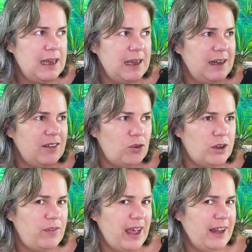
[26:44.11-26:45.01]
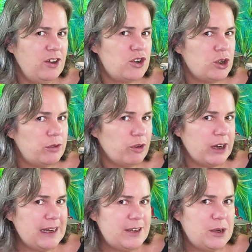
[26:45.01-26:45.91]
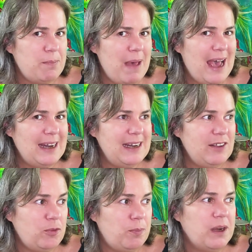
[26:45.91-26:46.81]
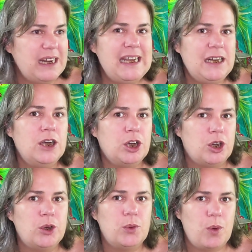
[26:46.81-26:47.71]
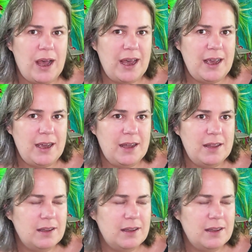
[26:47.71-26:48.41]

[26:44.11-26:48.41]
it sort of edged over into madness, but in a good way.